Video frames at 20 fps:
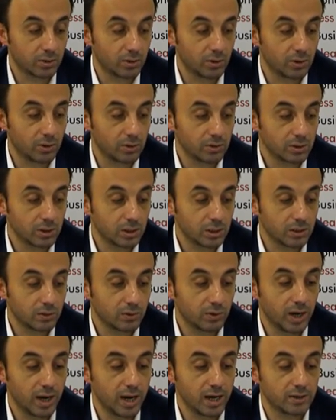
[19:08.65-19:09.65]
or
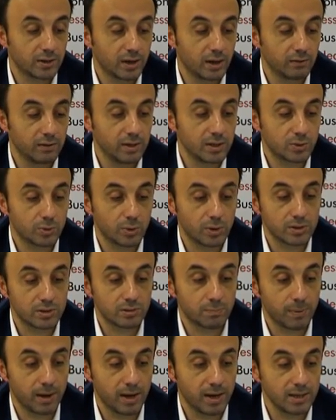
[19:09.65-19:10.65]
create a research
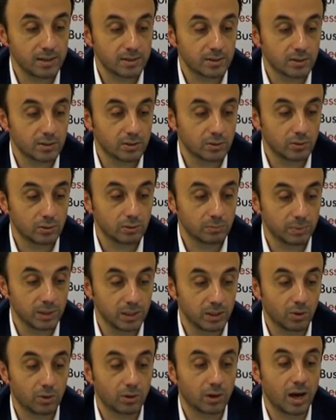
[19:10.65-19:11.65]
space, could be,
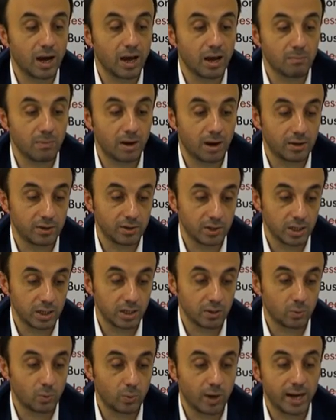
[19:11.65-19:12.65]
or
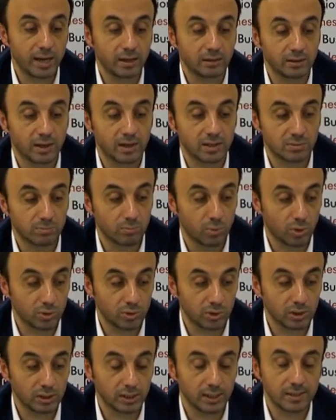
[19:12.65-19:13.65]
IMRD, wine glass
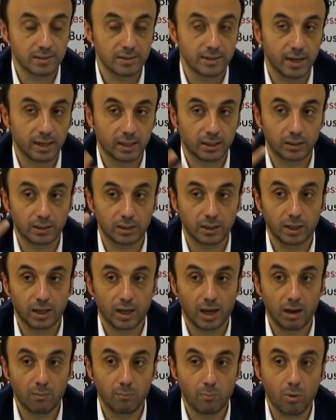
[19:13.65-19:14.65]
model, is like
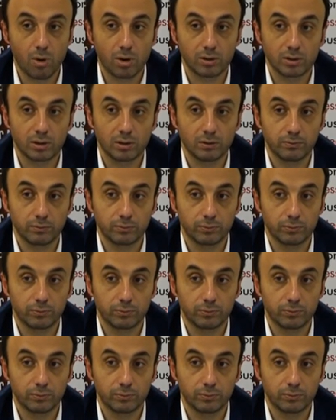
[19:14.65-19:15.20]
a model